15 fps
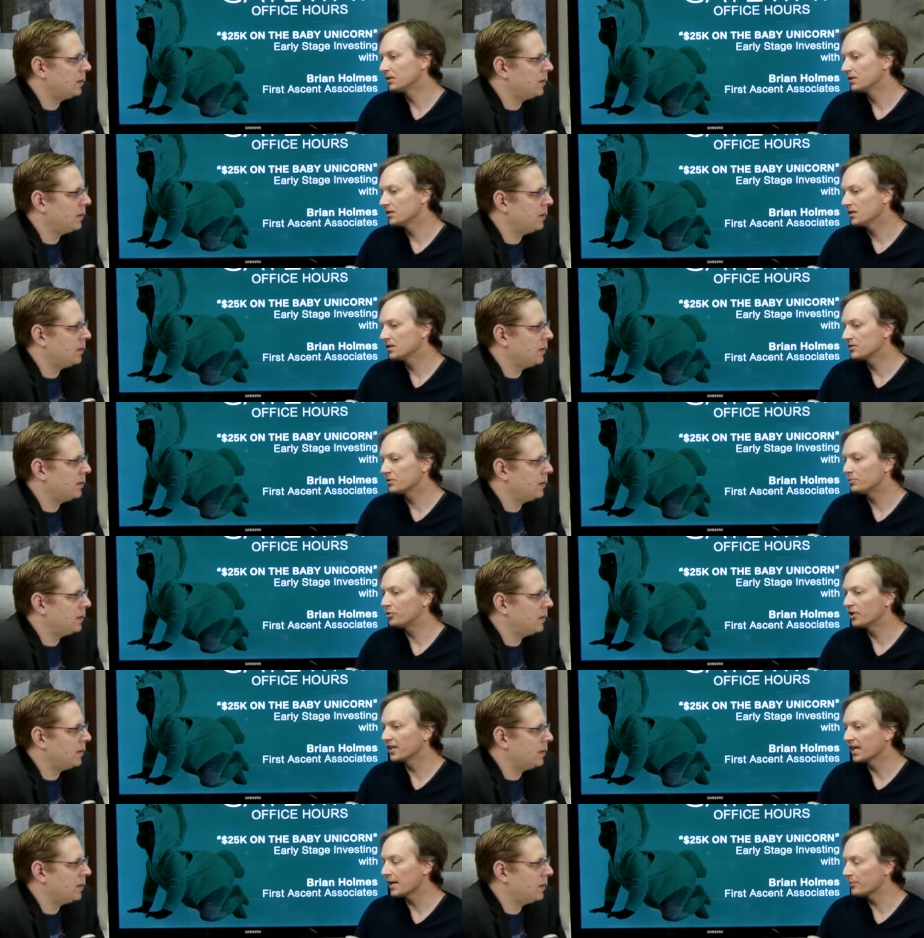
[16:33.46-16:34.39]
Speaker 1: uh,
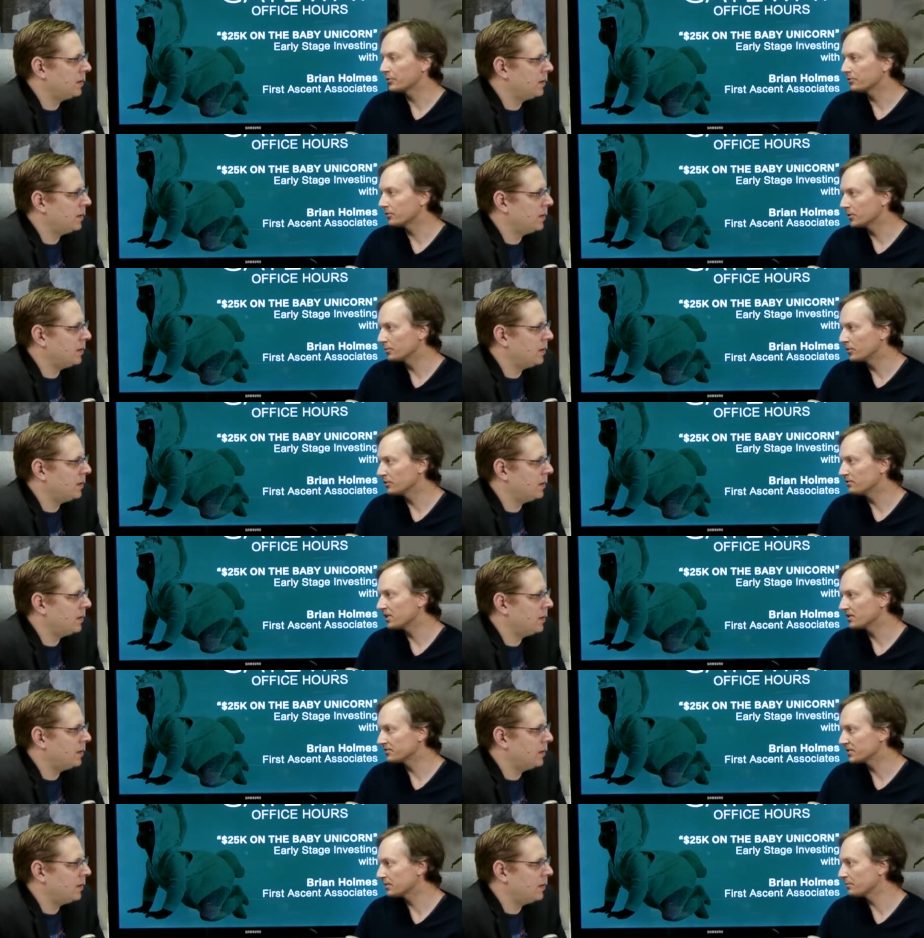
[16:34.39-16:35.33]
deploy capital or put a
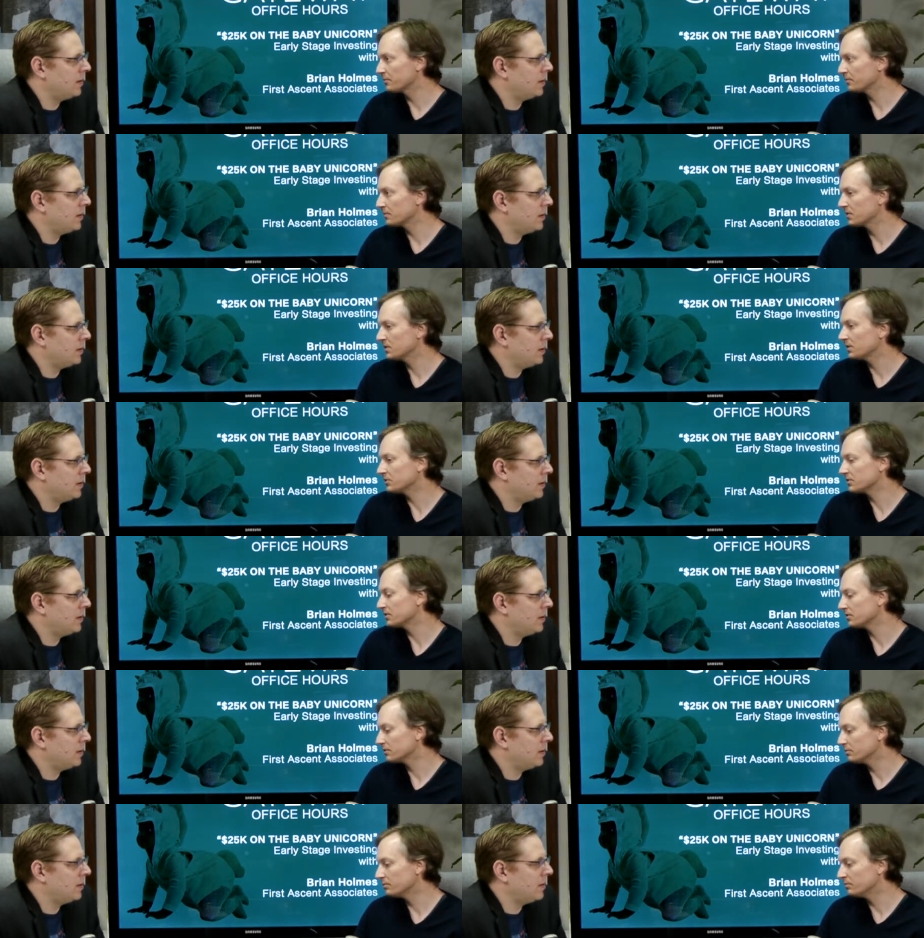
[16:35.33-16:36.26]
lot of some you know
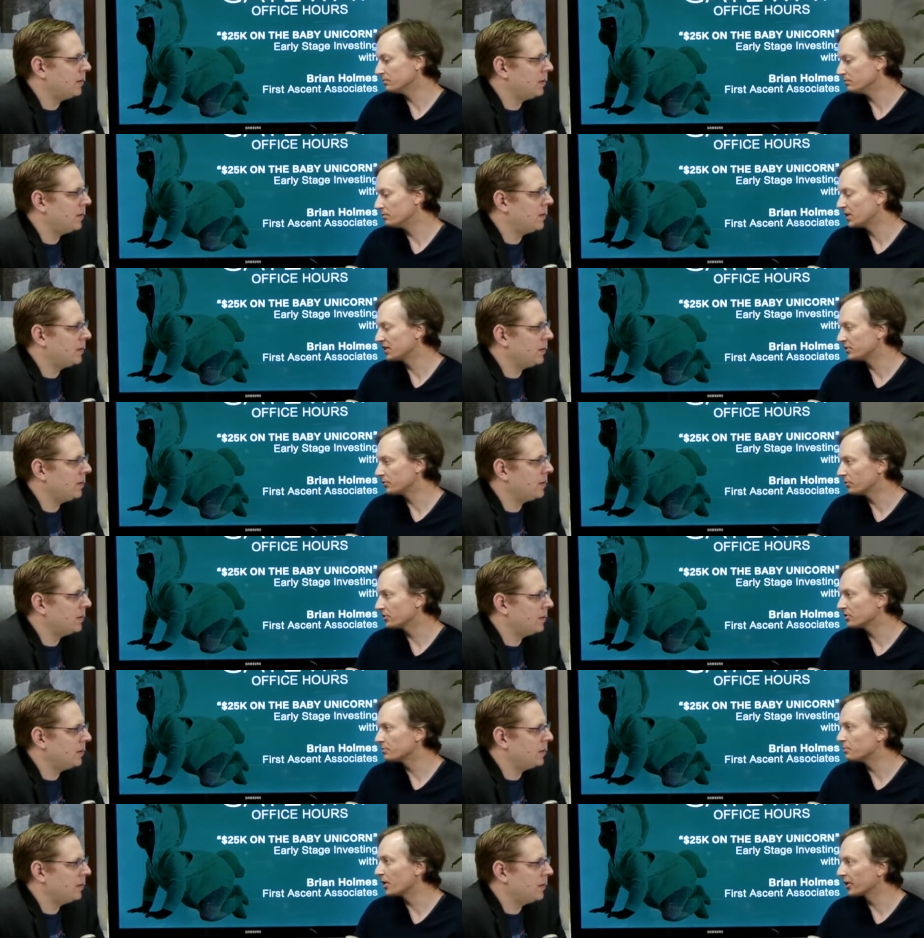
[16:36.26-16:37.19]
money
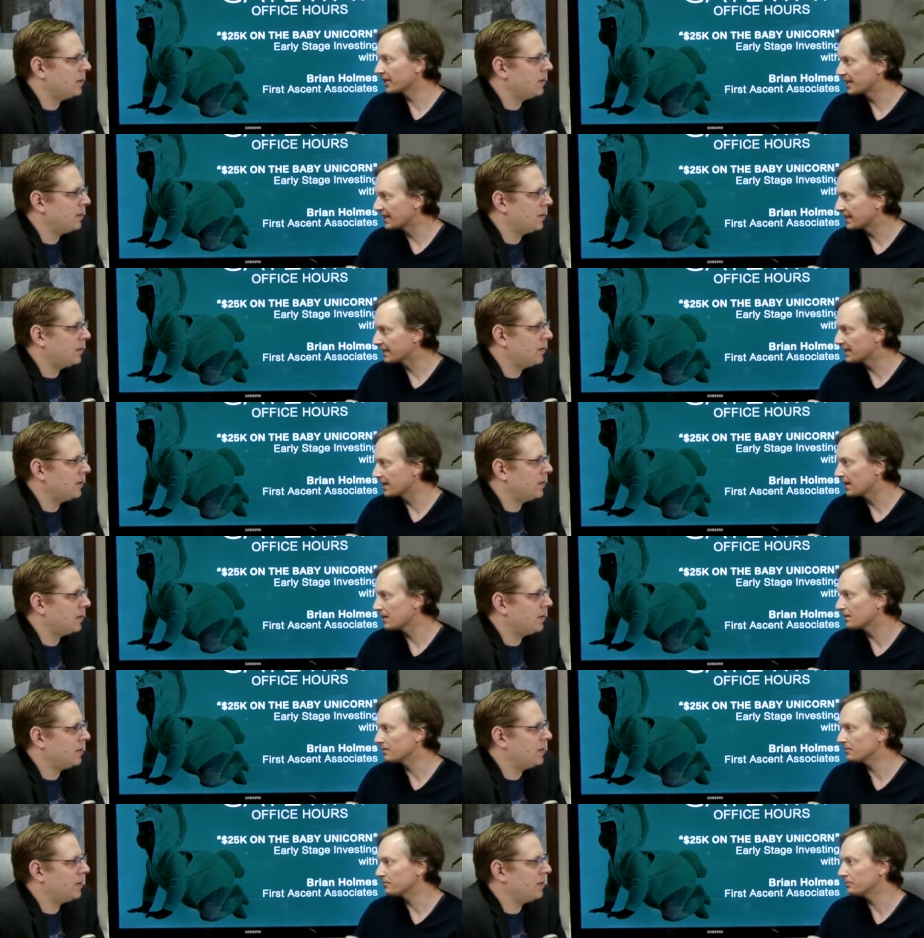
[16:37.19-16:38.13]
towards marketing and
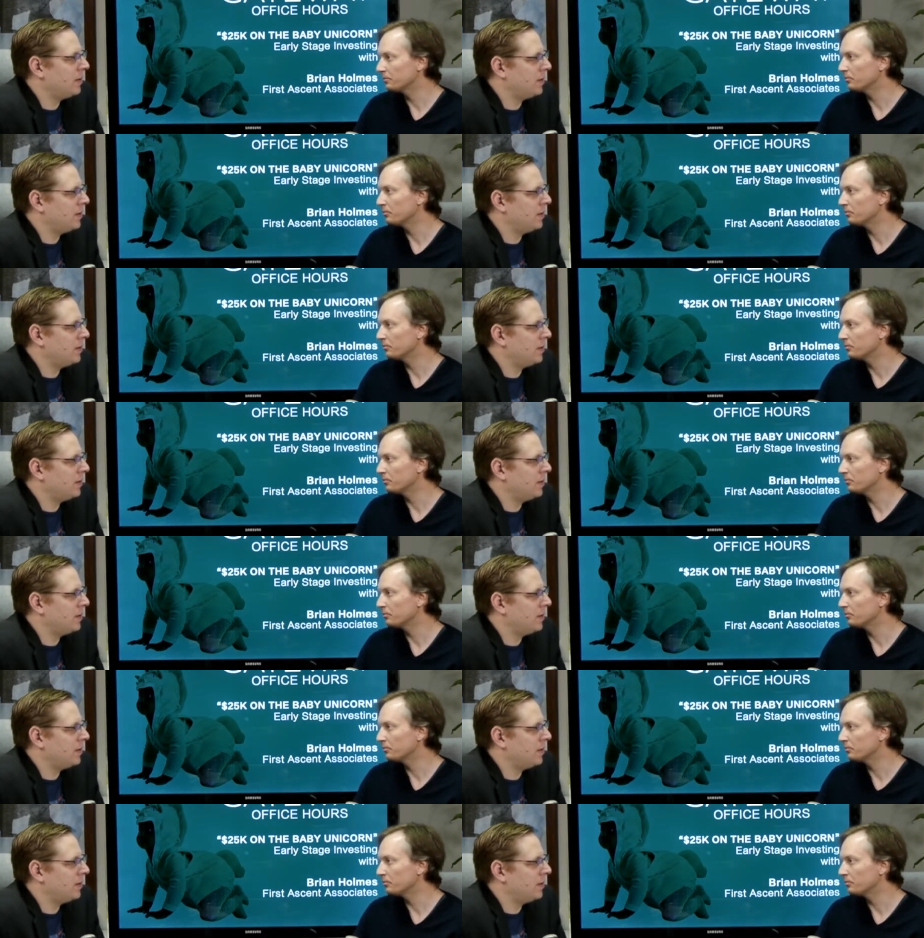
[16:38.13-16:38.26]
have